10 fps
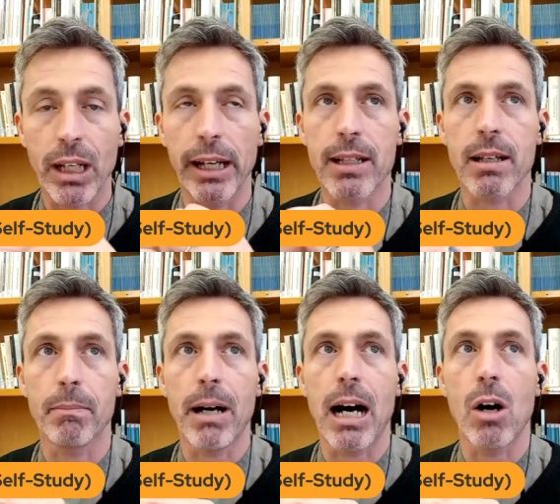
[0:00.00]
it's
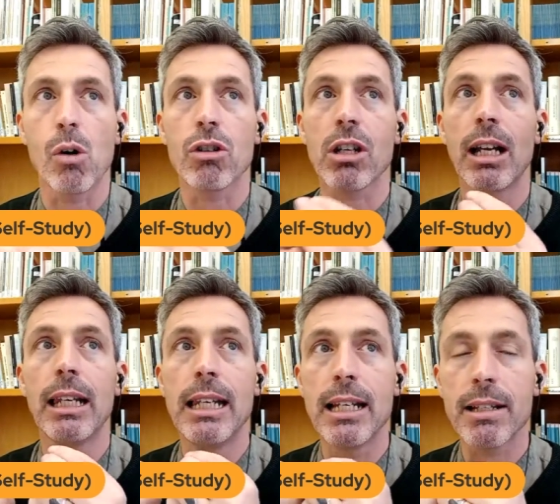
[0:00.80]
about
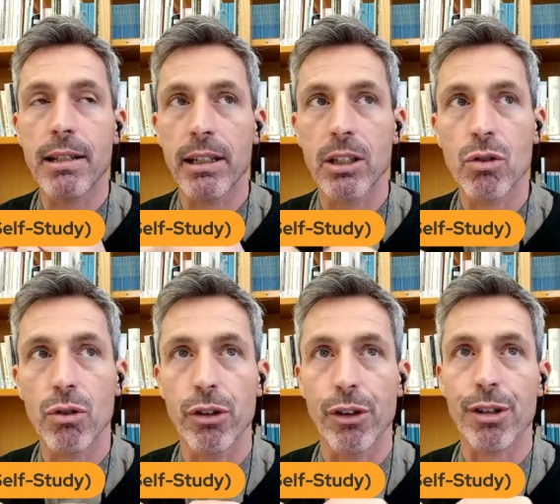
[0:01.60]
listening
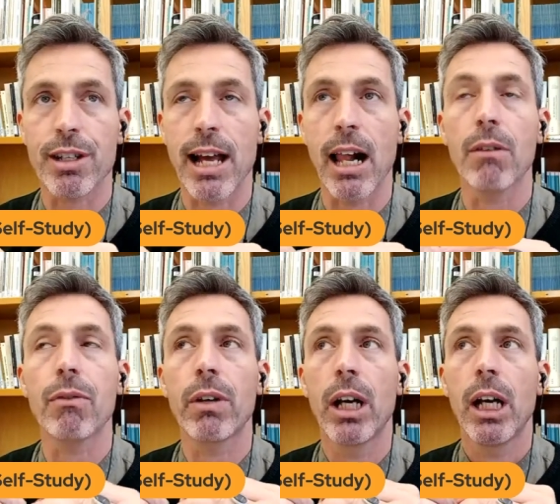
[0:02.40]
to yourself,
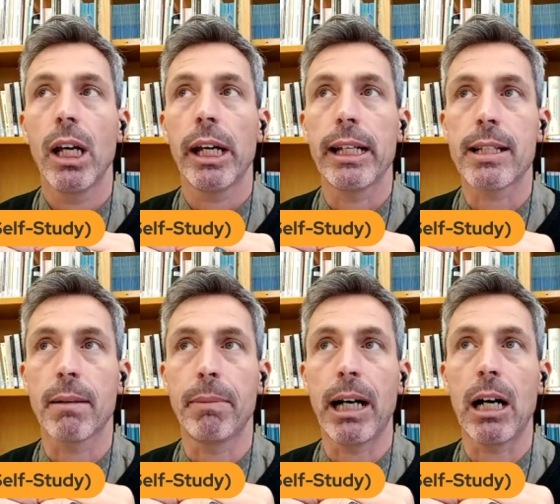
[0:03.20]
it's
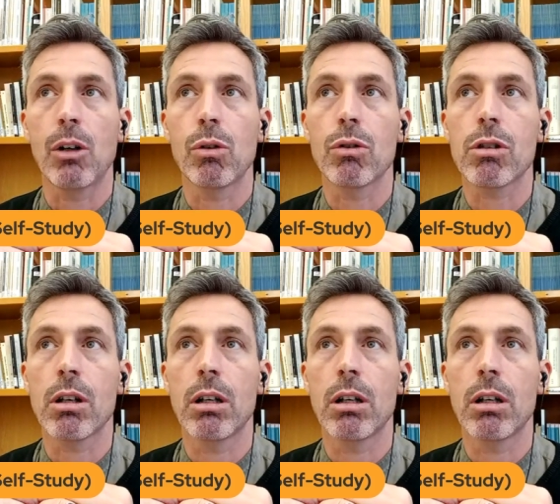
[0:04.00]
about